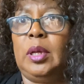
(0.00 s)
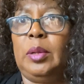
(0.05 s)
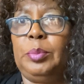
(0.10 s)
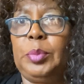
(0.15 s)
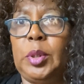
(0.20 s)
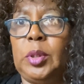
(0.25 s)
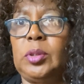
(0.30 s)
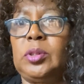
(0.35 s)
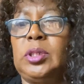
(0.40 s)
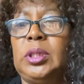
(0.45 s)

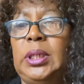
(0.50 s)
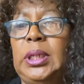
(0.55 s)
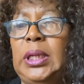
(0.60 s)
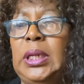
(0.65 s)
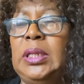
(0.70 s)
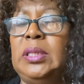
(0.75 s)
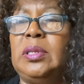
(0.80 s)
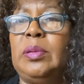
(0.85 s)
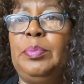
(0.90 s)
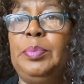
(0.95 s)
person,
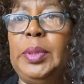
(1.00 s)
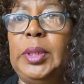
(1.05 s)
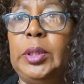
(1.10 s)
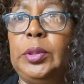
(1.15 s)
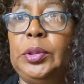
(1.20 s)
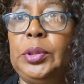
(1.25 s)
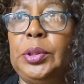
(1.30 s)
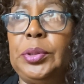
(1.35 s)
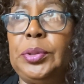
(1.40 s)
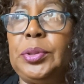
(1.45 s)
he's a
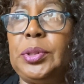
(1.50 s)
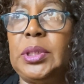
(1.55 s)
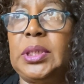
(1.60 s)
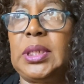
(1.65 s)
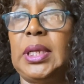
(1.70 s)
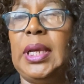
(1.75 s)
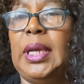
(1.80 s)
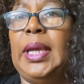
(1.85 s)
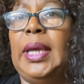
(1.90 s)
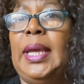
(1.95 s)
billiards
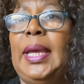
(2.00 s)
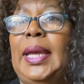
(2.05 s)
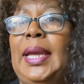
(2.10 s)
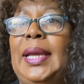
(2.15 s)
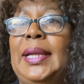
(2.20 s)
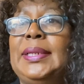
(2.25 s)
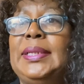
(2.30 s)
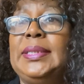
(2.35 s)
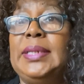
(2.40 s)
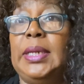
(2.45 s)

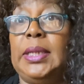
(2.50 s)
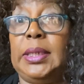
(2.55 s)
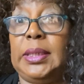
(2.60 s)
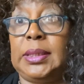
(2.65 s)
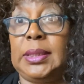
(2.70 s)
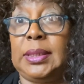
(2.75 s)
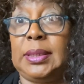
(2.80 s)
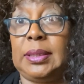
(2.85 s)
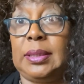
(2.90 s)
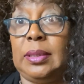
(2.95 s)
and
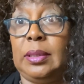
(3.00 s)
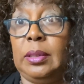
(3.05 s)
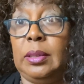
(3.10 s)
tennis.